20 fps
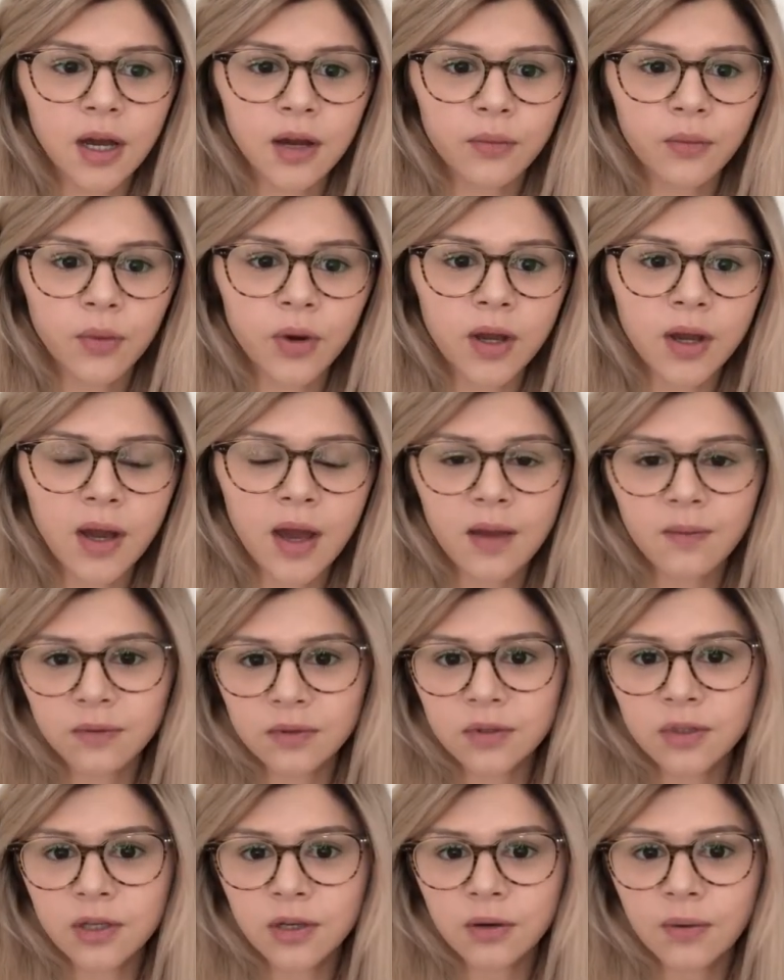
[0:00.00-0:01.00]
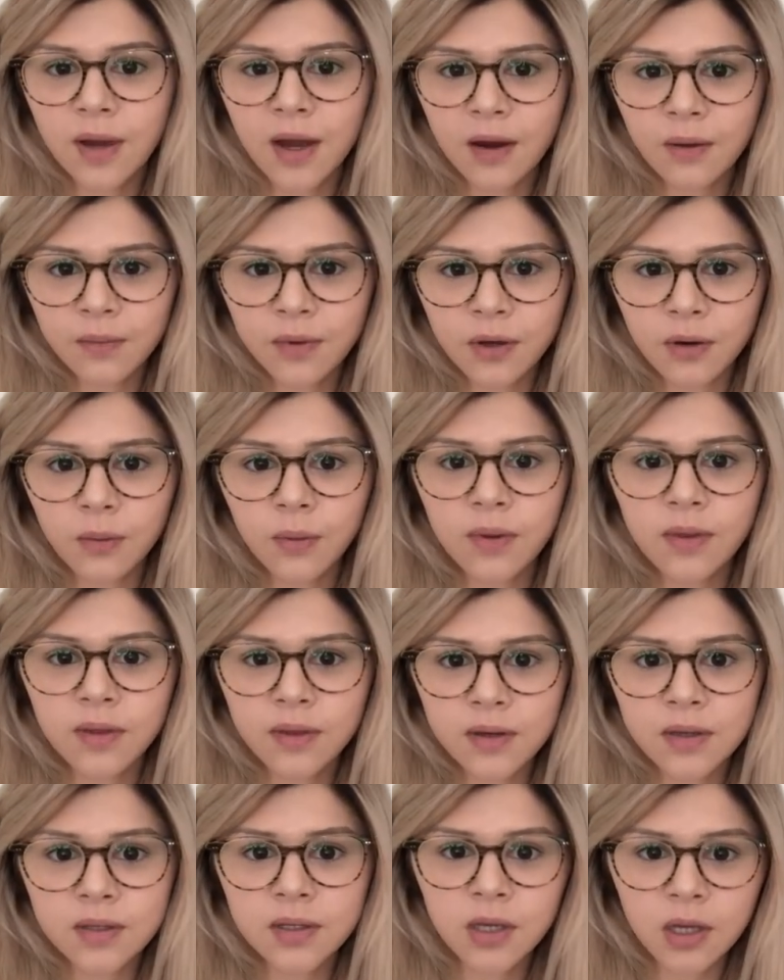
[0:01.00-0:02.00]
We're able to help you with
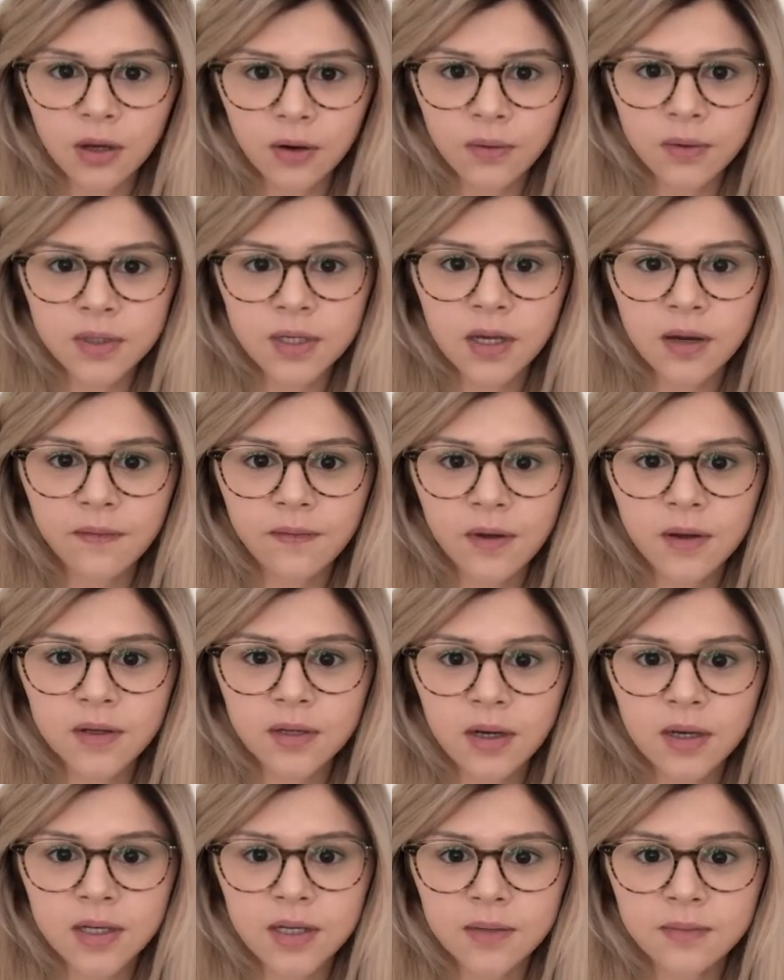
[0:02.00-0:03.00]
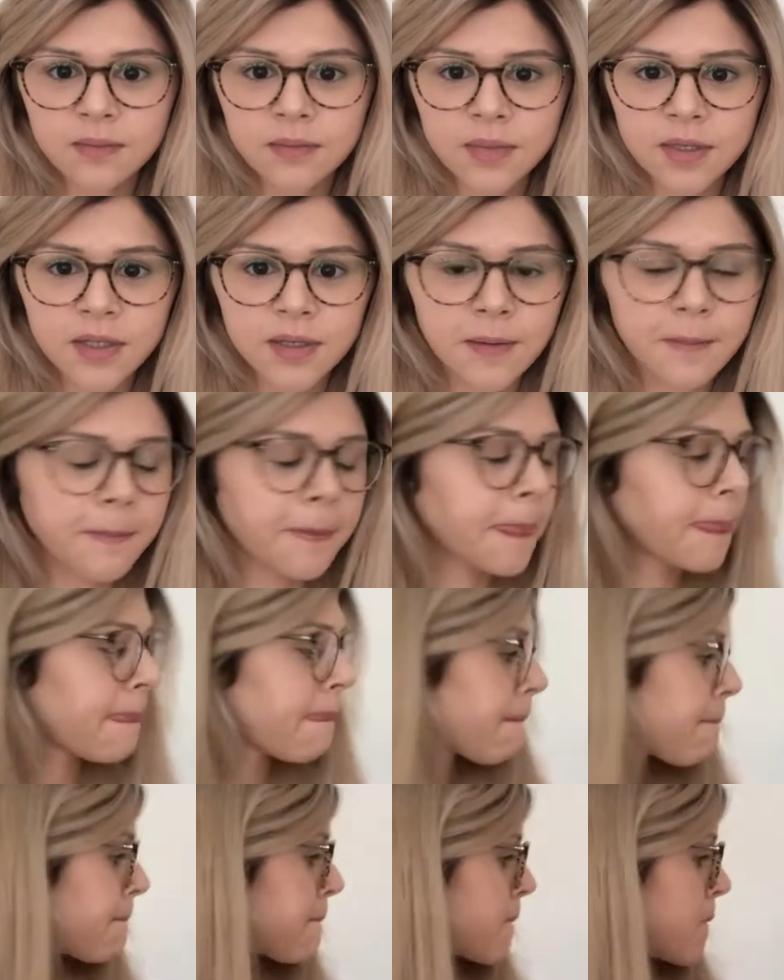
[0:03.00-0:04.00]
the security of those items.
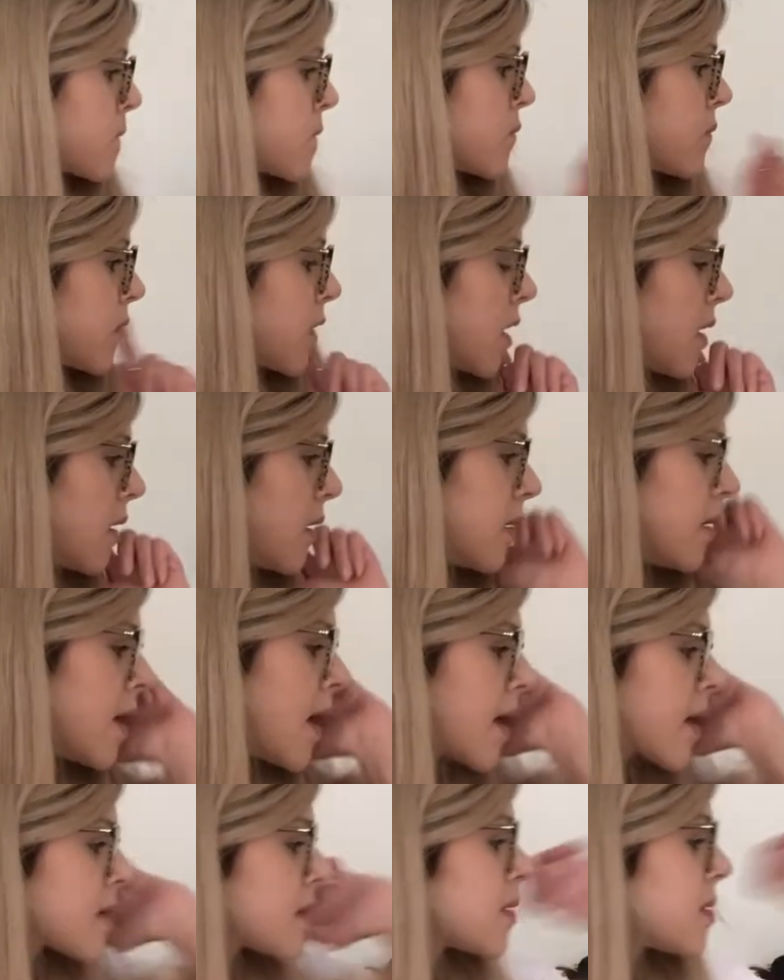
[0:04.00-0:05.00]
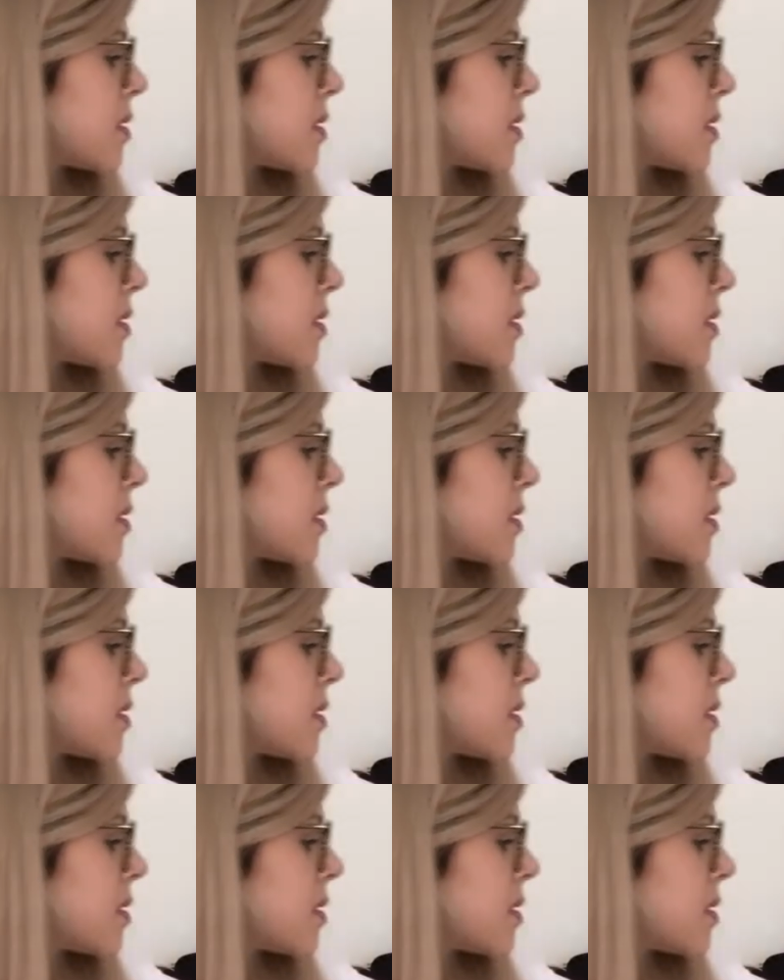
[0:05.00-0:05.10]
Next,